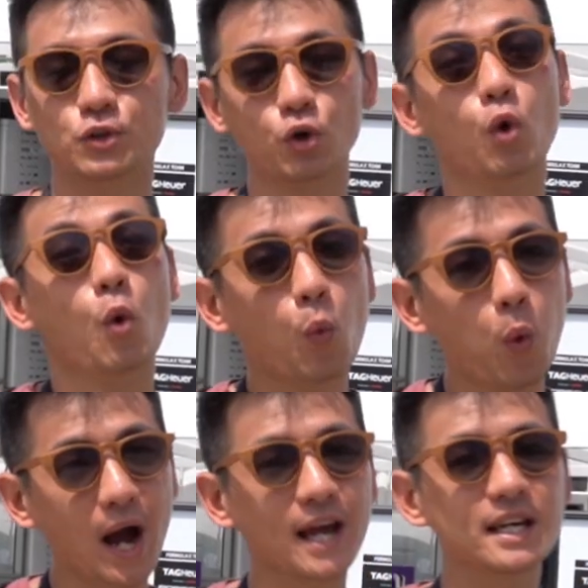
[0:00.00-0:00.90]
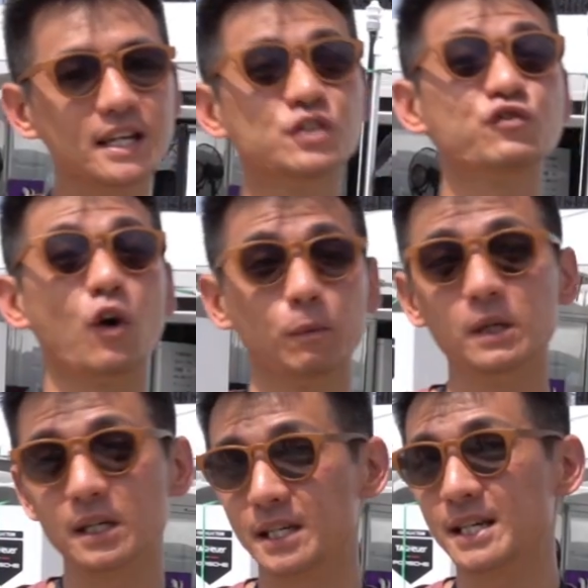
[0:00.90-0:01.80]
So why is
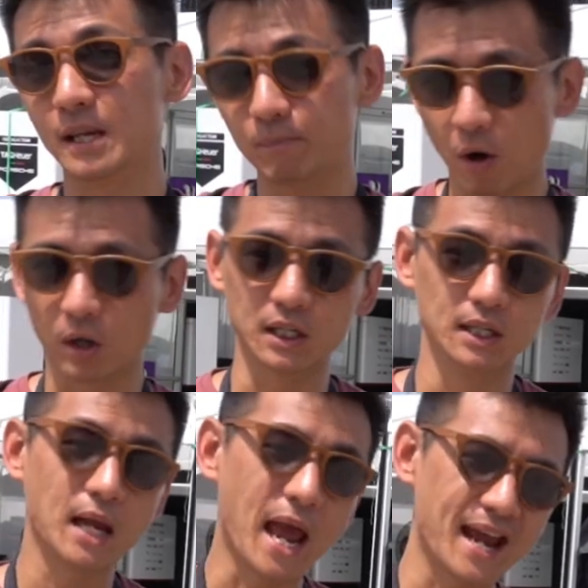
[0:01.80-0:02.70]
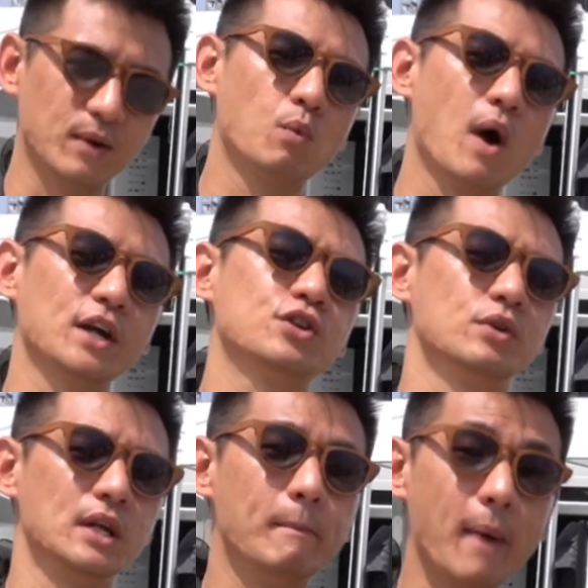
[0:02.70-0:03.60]
Formula E important and why
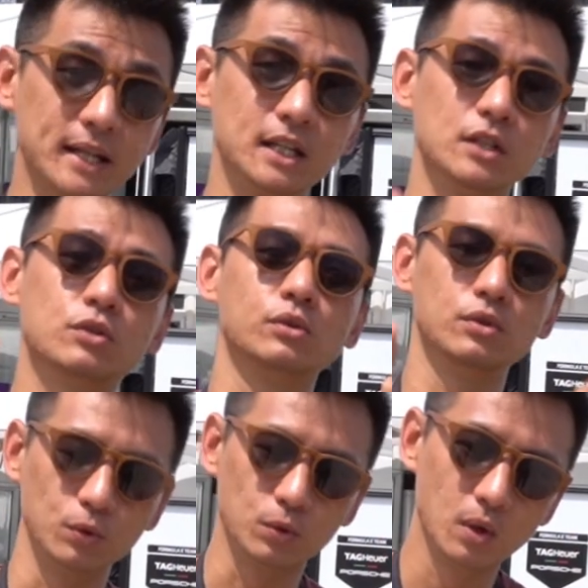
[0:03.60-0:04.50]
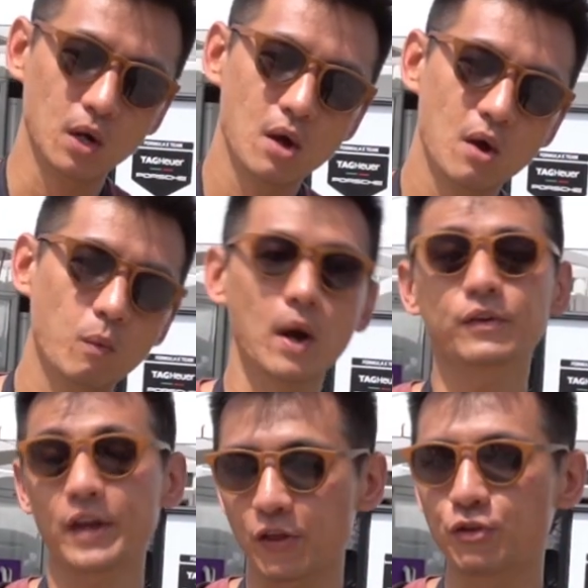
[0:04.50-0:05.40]
should it matter to you?
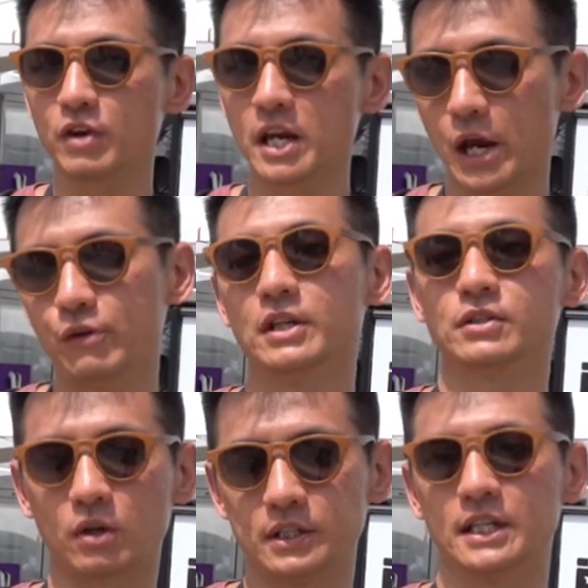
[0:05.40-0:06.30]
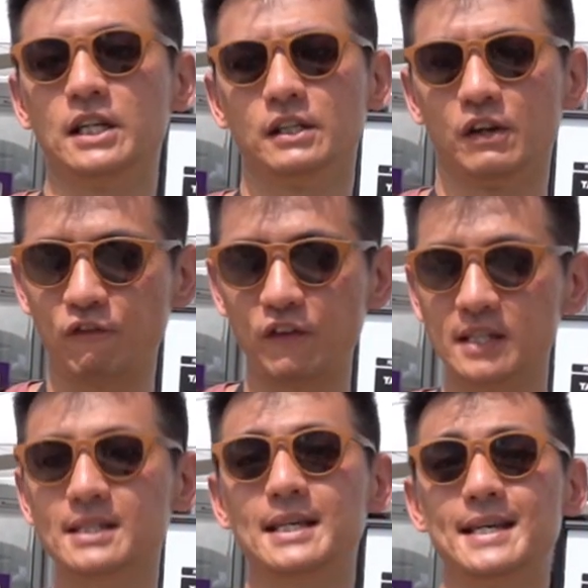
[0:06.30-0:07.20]
Well, there are three areas to consider. The
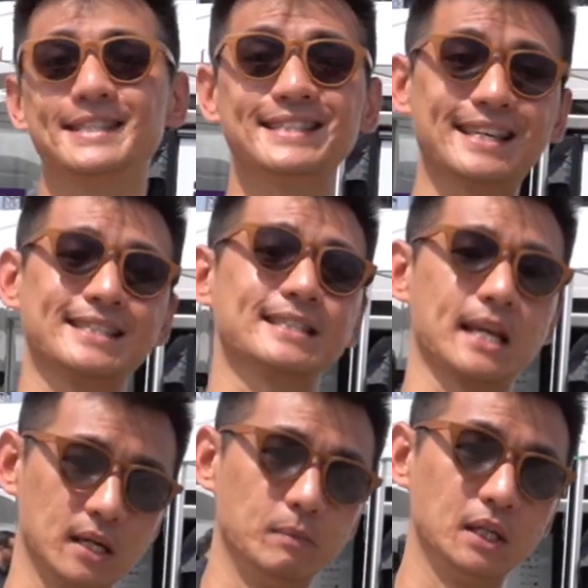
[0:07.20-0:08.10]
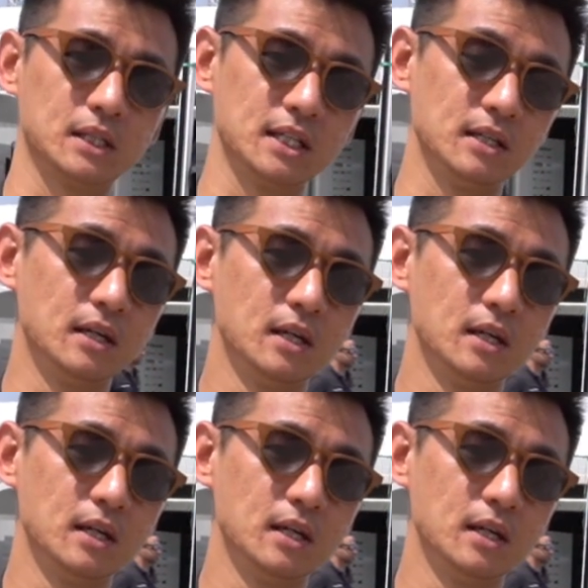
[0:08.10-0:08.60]
first is sustainability.